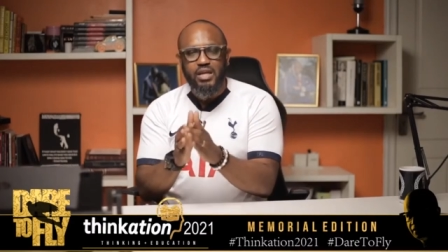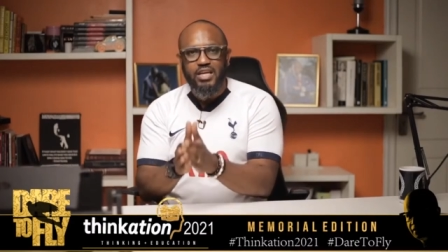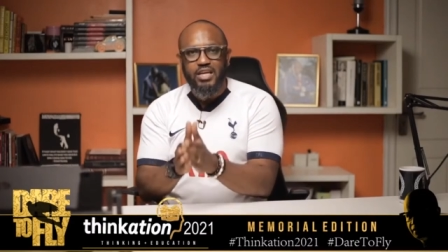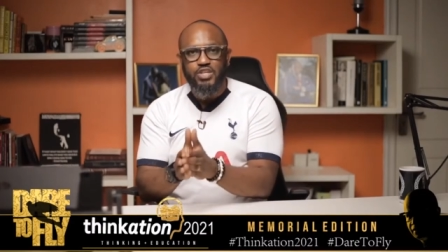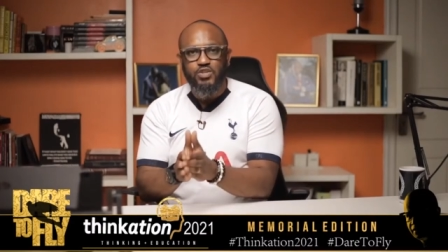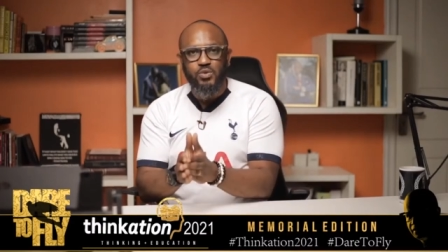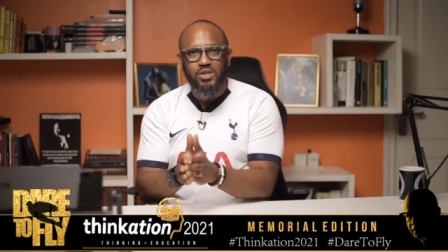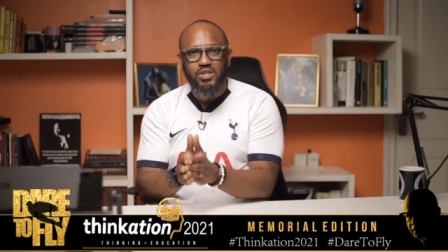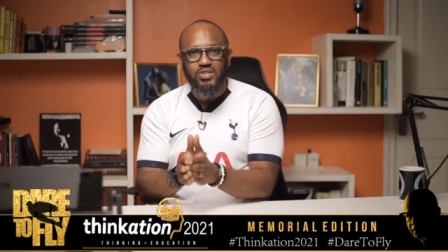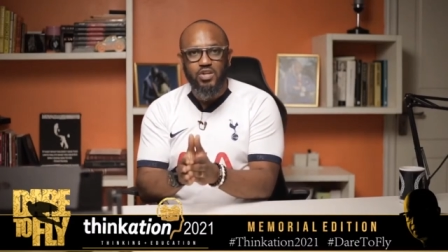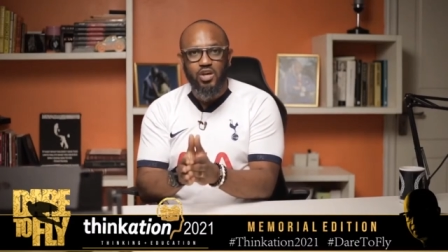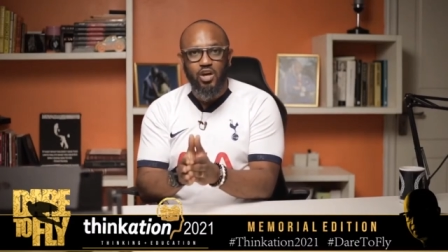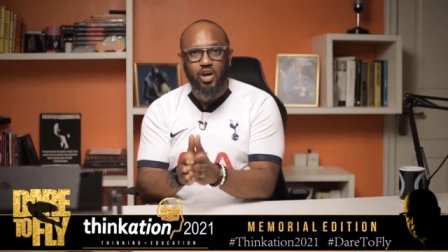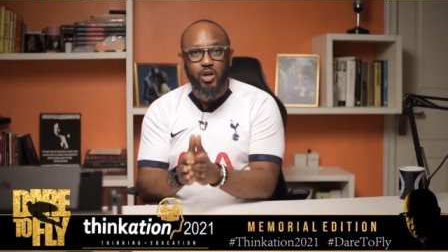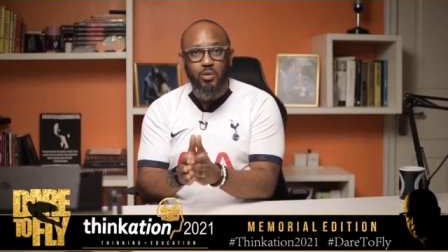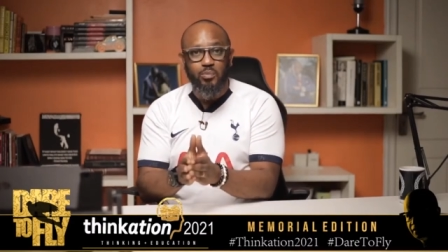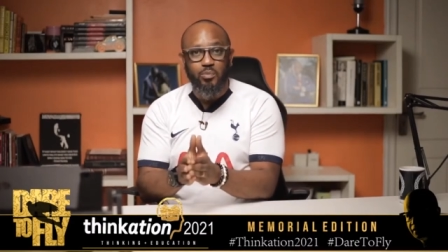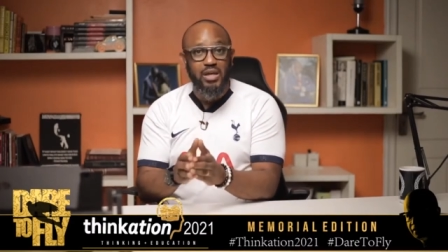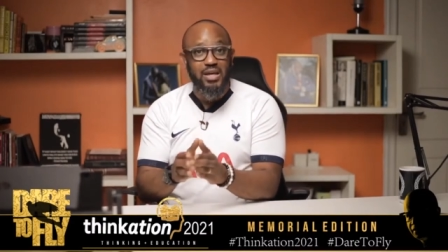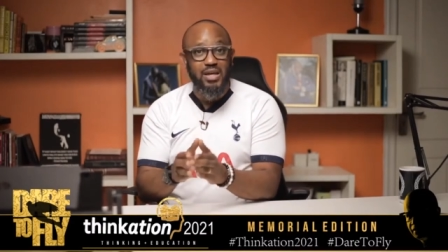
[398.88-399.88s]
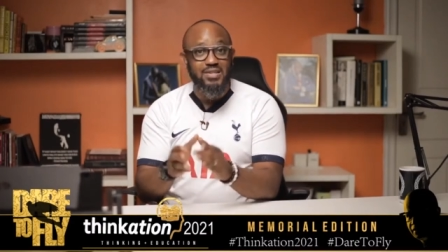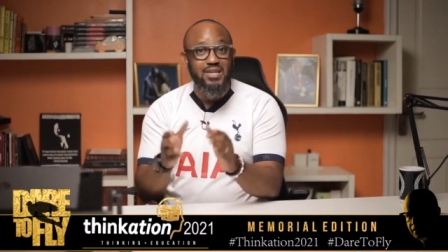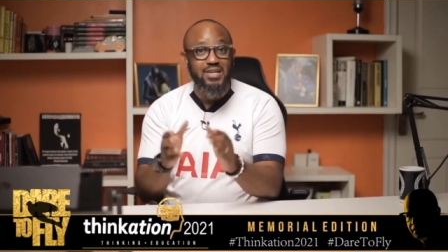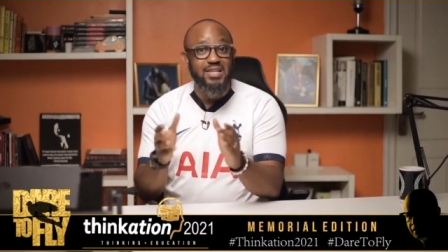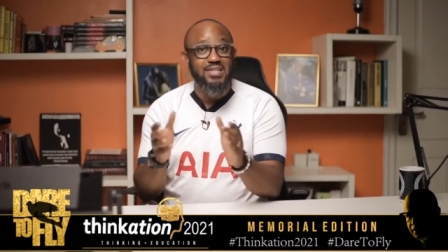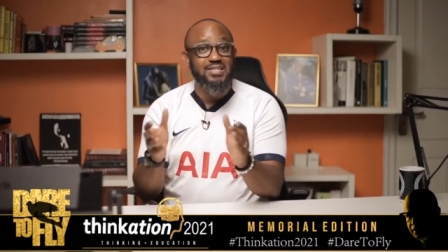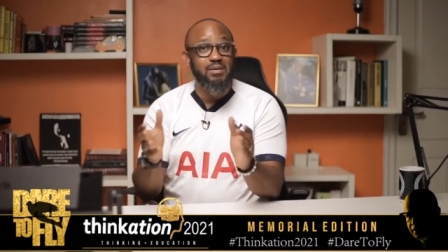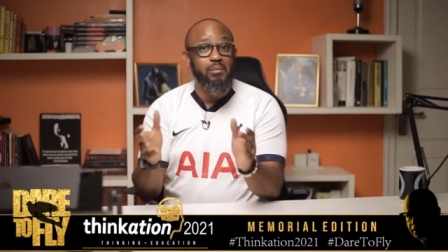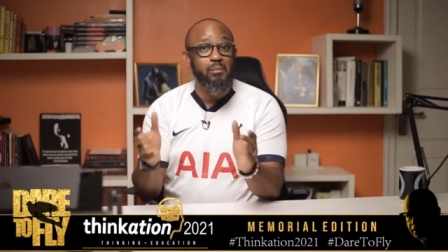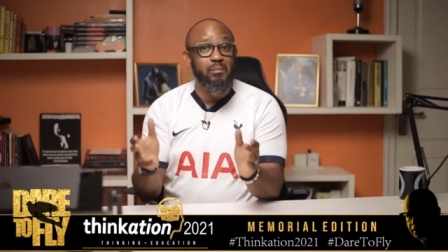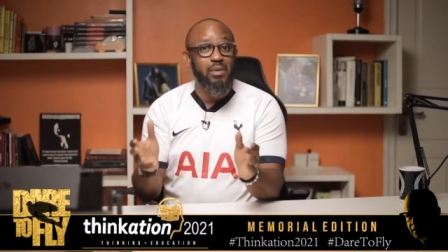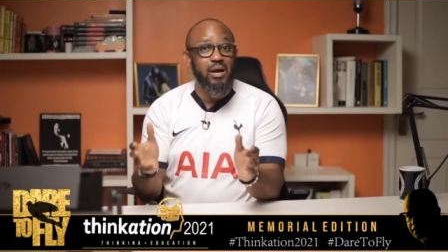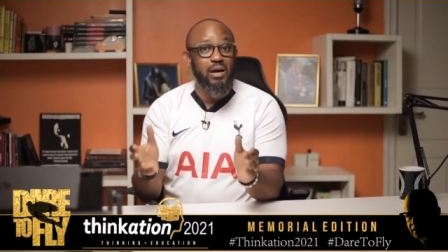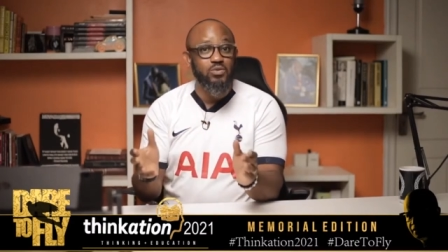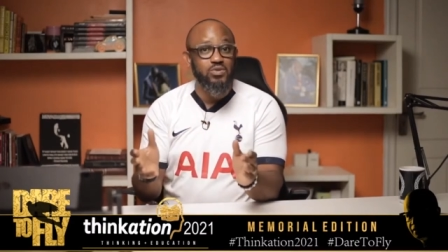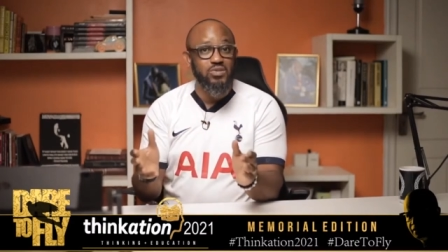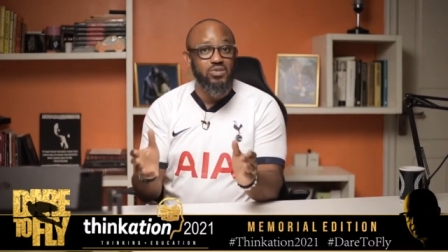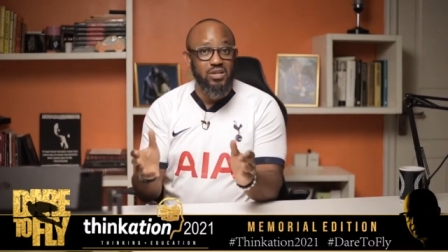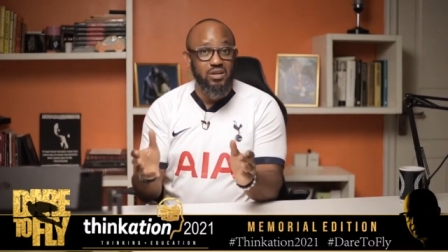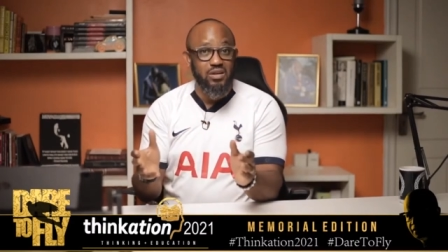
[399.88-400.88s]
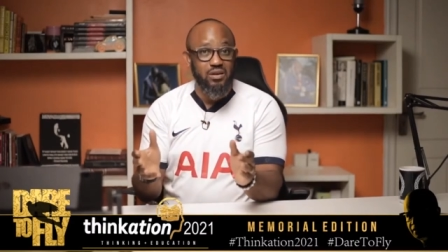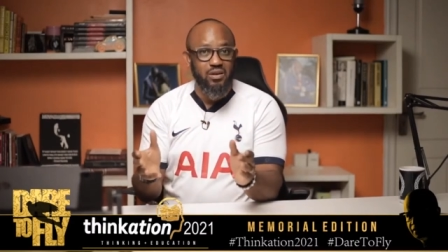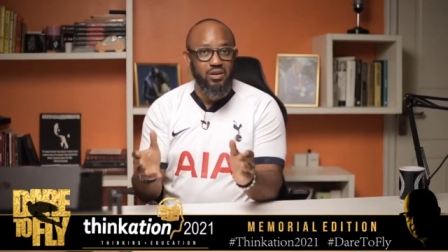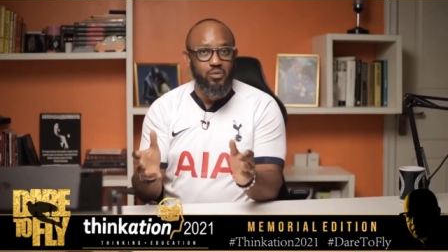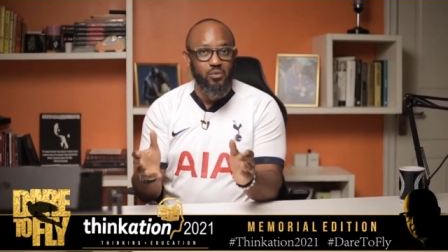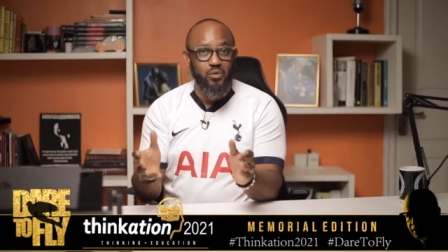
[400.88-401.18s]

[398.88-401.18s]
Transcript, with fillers: Israel is a hot place. It's a mountain,